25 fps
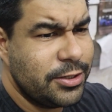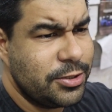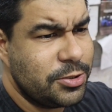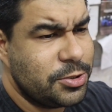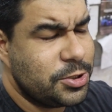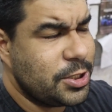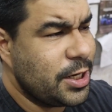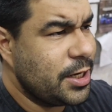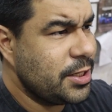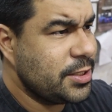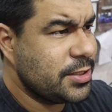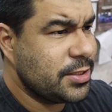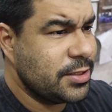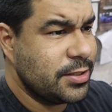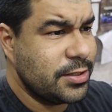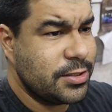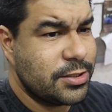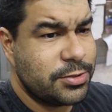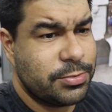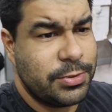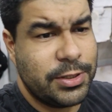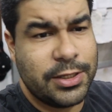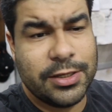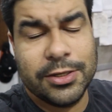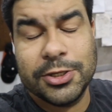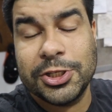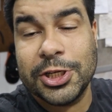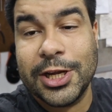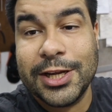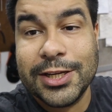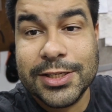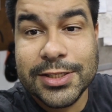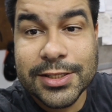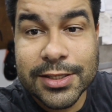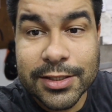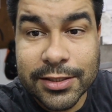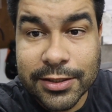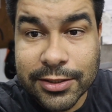Jason in Sweden,
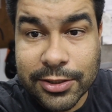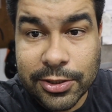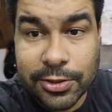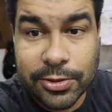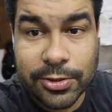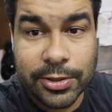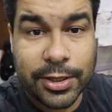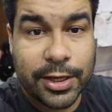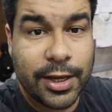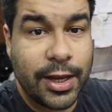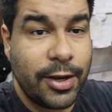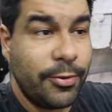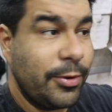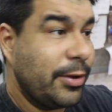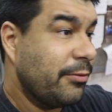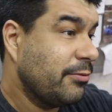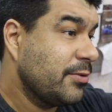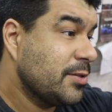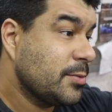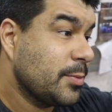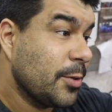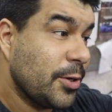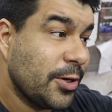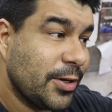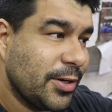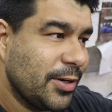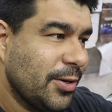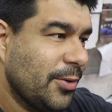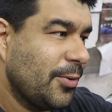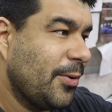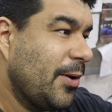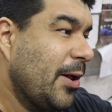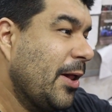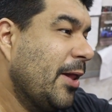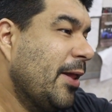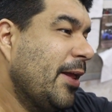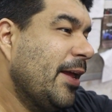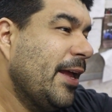Jason in the UK, we haven't spoken a
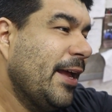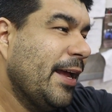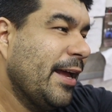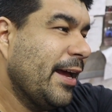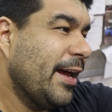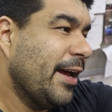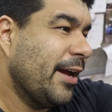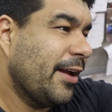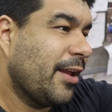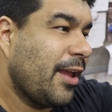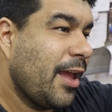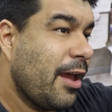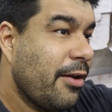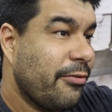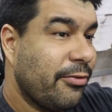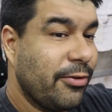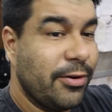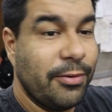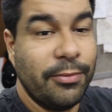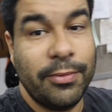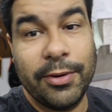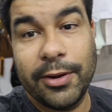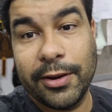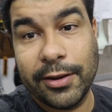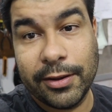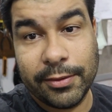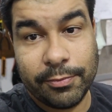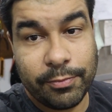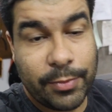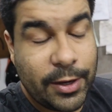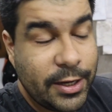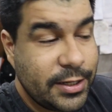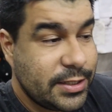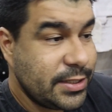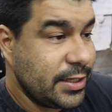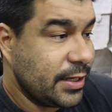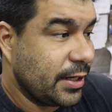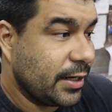lot, Gavin,
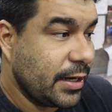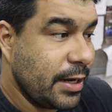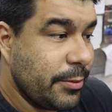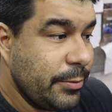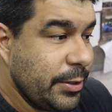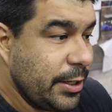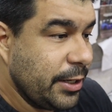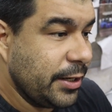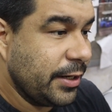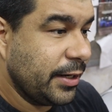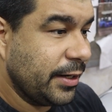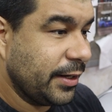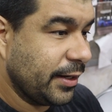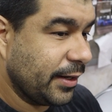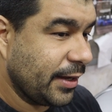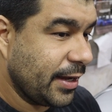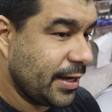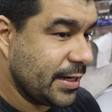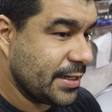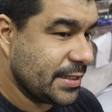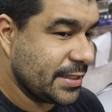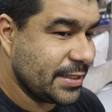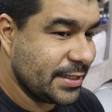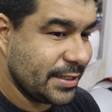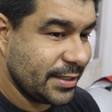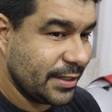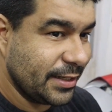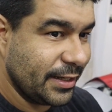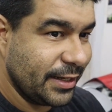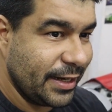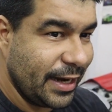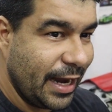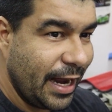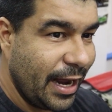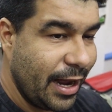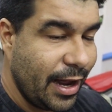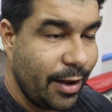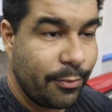Batek, I mean, guys,
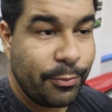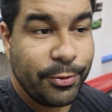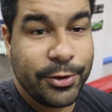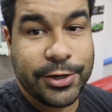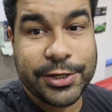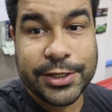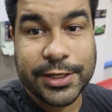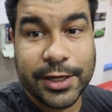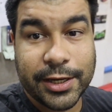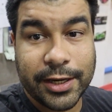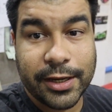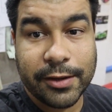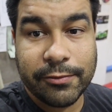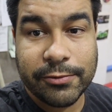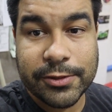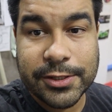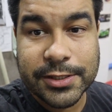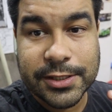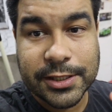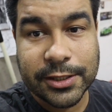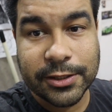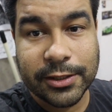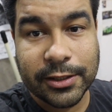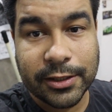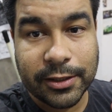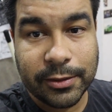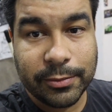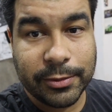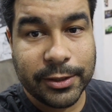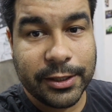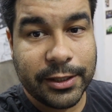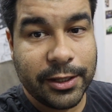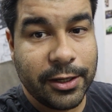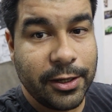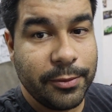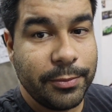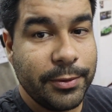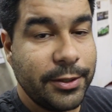I appreciate every single little bit
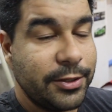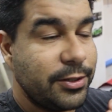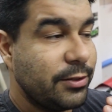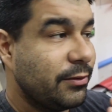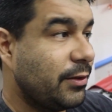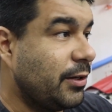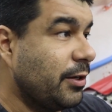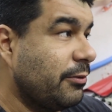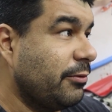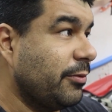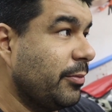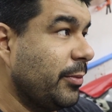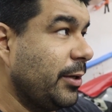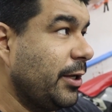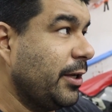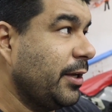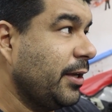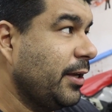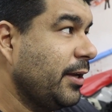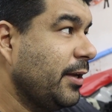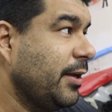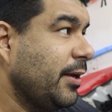of help that you've given me